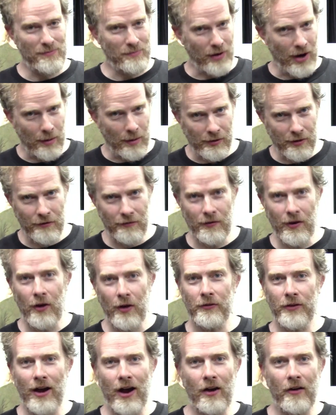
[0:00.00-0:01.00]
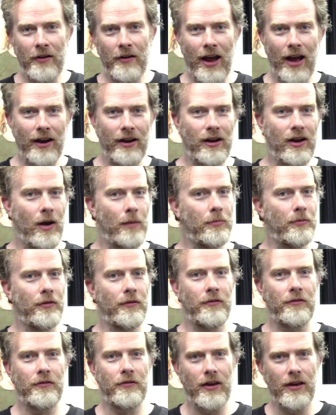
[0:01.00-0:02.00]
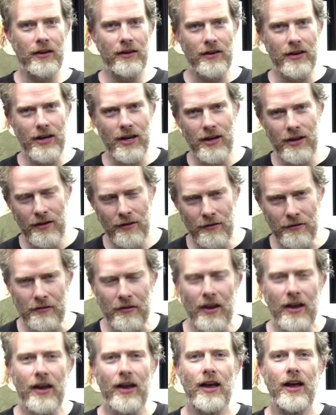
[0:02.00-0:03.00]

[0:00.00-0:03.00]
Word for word: Probably fell down, had a couple of skinned knees.